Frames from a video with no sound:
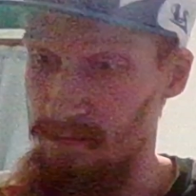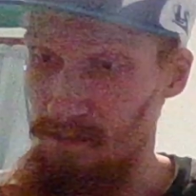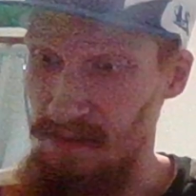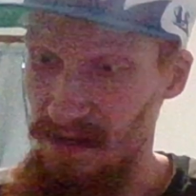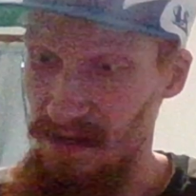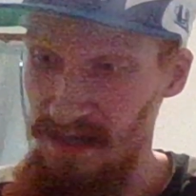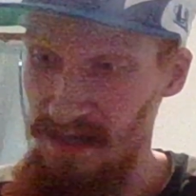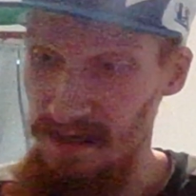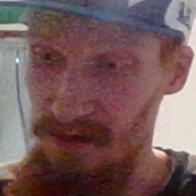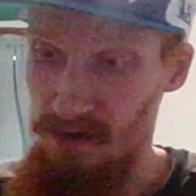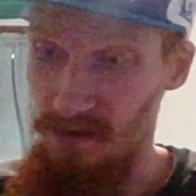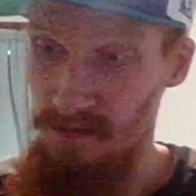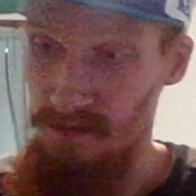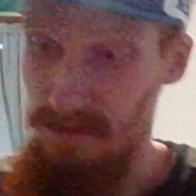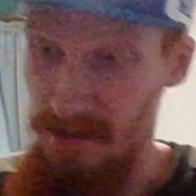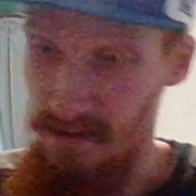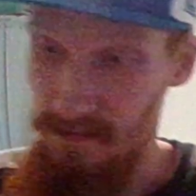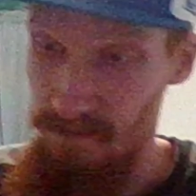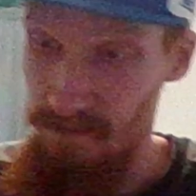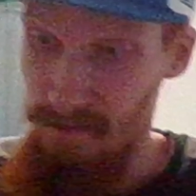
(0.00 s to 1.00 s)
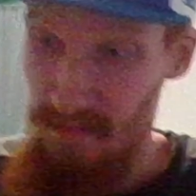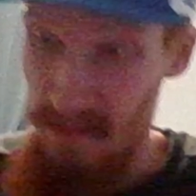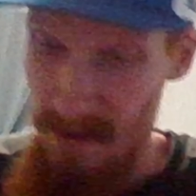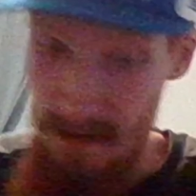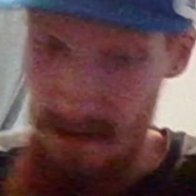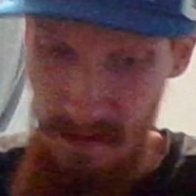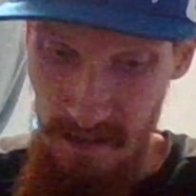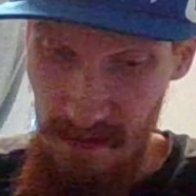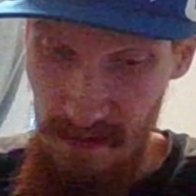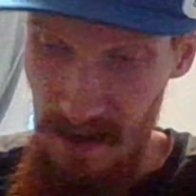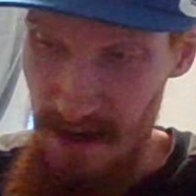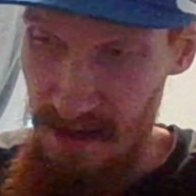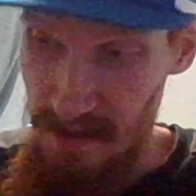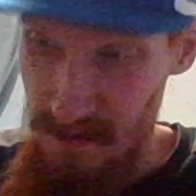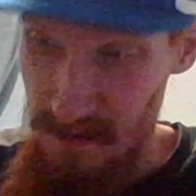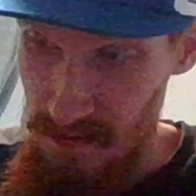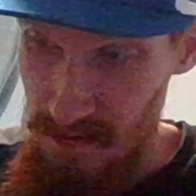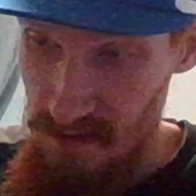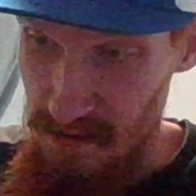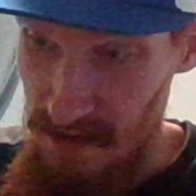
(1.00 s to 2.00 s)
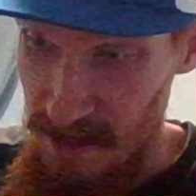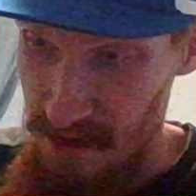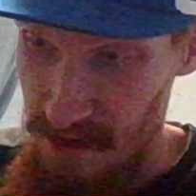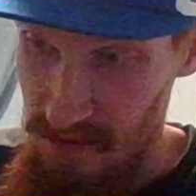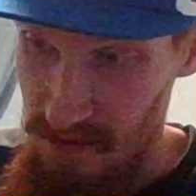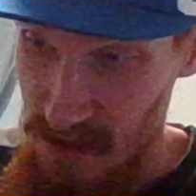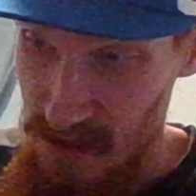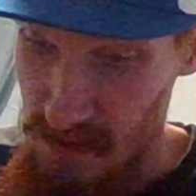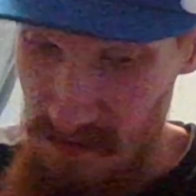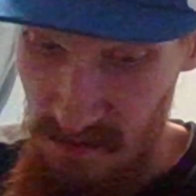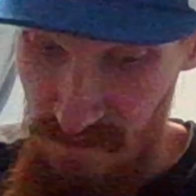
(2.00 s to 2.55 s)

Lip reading: Bucky Irving, 9 carries for